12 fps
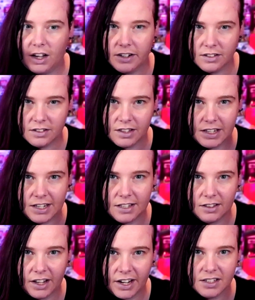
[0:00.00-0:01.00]
key
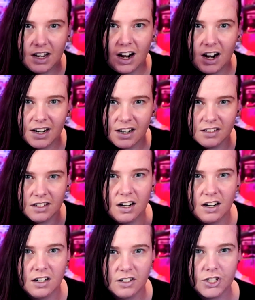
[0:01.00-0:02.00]
lights aren't as
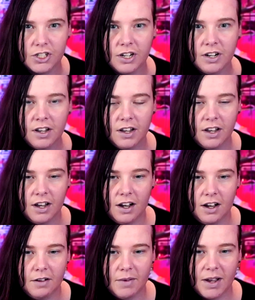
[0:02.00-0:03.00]
harsh,
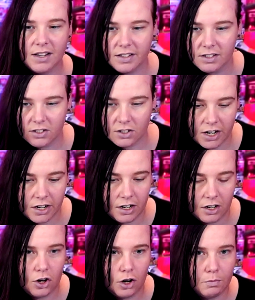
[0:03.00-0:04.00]
as it's kind of
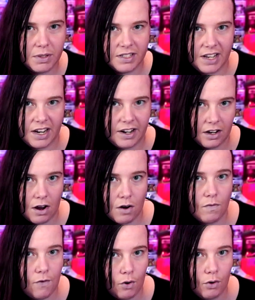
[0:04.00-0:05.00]
compensating
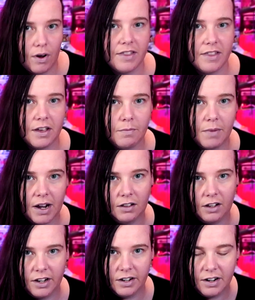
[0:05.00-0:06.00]
for the
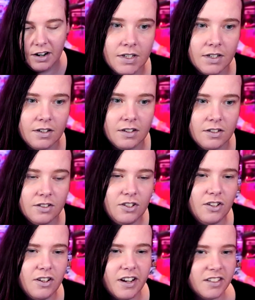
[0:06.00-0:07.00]
backlight now. So you
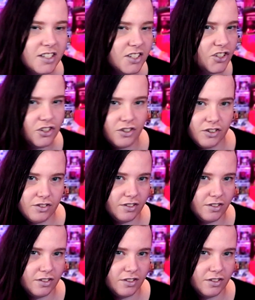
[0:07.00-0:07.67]
guys can choose.